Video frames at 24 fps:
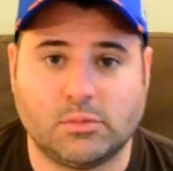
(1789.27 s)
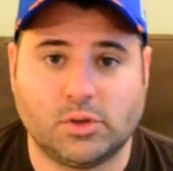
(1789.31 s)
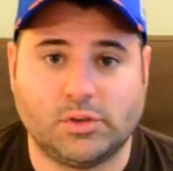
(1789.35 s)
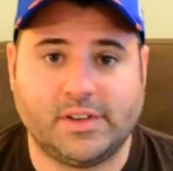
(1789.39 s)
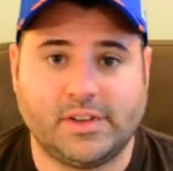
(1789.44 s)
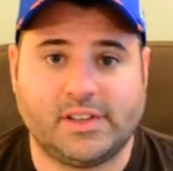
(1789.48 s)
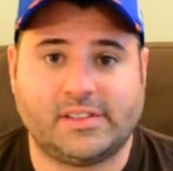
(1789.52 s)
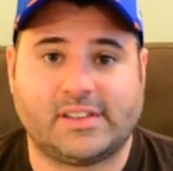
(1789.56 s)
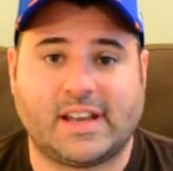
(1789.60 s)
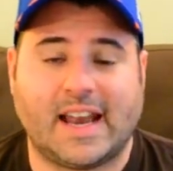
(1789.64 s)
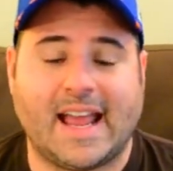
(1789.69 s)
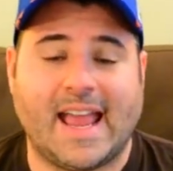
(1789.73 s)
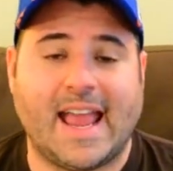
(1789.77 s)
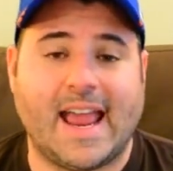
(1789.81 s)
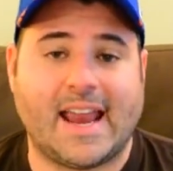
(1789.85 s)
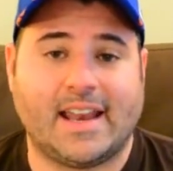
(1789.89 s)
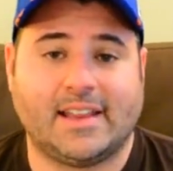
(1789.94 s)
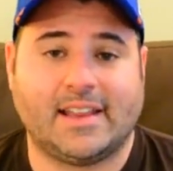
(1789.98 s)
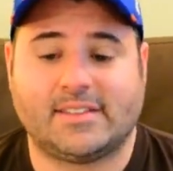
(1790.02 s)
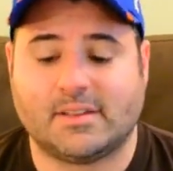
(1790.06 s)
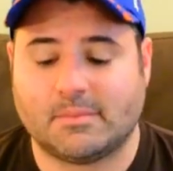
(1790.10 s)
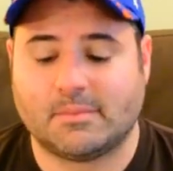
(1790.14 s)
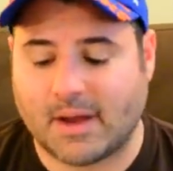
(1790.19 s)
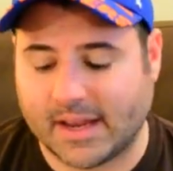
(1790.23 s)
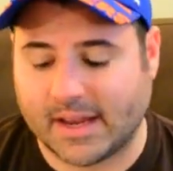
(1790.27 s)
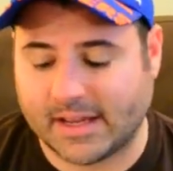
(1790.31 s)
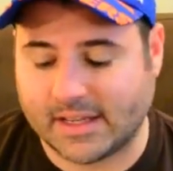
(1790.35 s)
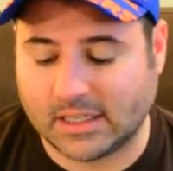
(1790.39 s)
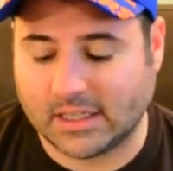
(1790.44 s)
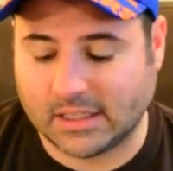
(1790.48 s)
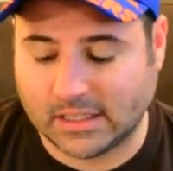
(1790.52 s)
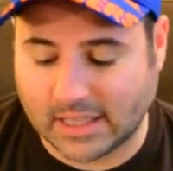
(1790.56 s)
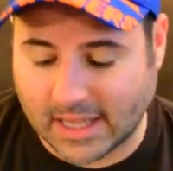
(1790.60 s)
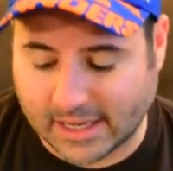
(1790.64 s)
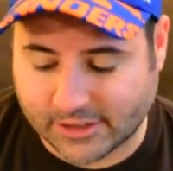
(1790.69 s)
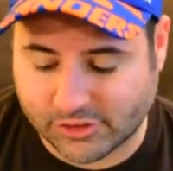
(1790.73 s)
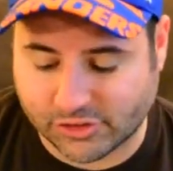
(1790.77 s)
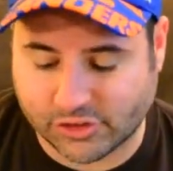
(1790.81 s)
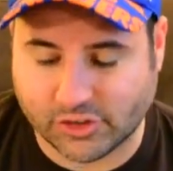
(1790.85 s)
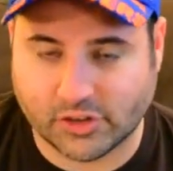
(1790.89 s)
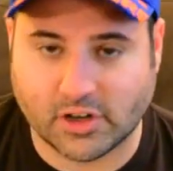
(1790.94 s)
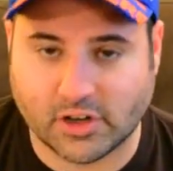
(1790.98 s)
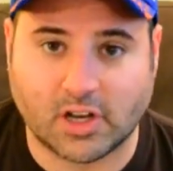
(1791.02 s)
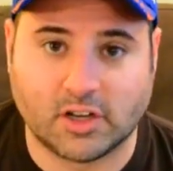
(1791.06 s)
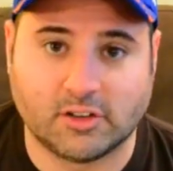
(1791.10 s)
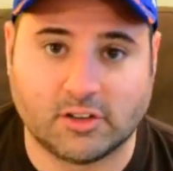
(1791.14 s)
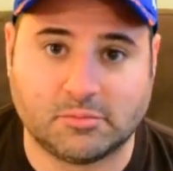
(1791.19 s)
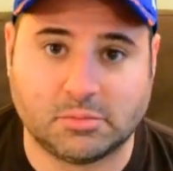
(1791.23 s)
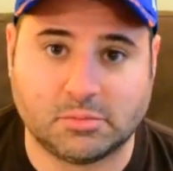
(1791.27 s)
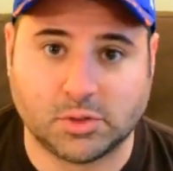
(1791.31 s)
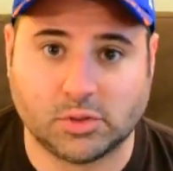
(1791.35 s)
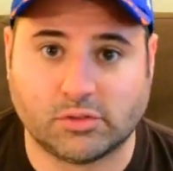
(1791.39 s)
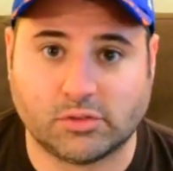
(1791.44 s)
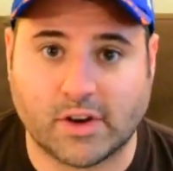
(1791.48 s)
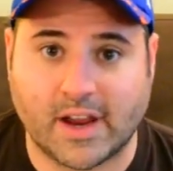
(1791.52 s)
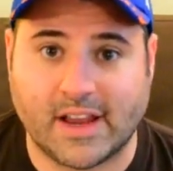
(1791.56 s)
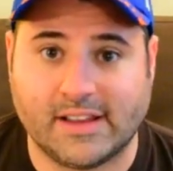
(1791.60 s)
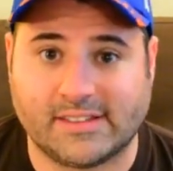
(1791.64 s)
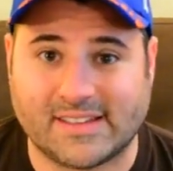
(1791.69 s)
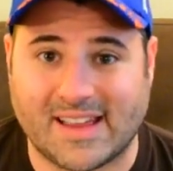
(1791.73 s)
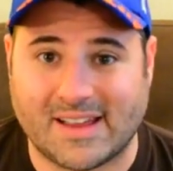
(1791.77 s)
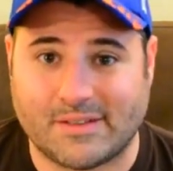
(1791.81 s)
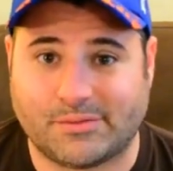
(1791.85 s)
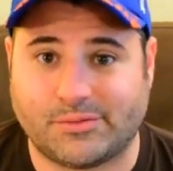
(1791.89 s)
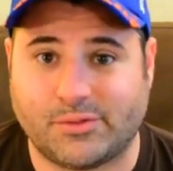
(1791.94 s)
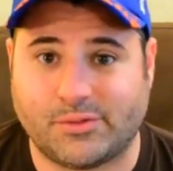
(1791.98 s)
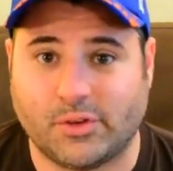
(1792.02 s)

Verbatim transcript: movies that I added to my collection of Blu-rays and